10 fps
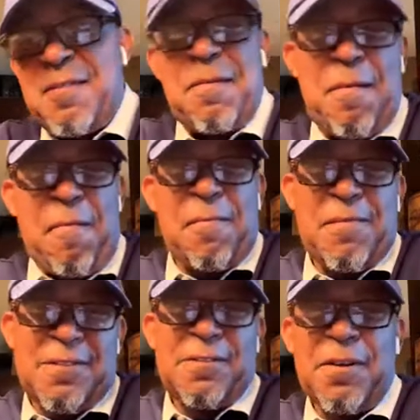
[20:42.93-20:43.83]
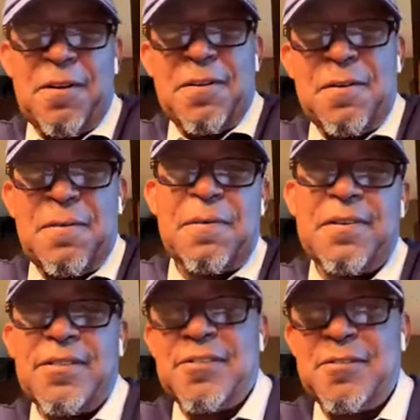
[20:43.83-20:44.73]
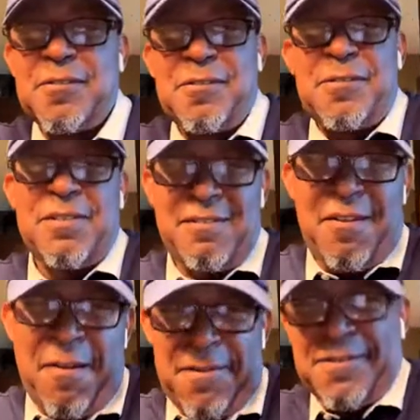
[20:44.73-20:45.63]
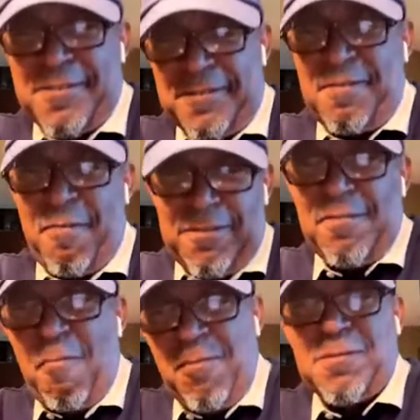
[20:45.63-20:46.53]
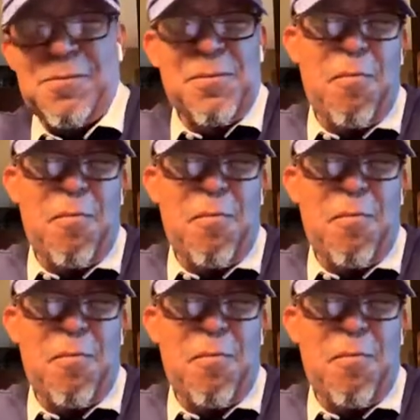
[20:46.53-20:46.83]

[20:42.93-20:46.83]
and he's like, "Don't call on me, Teach. Don't call on me."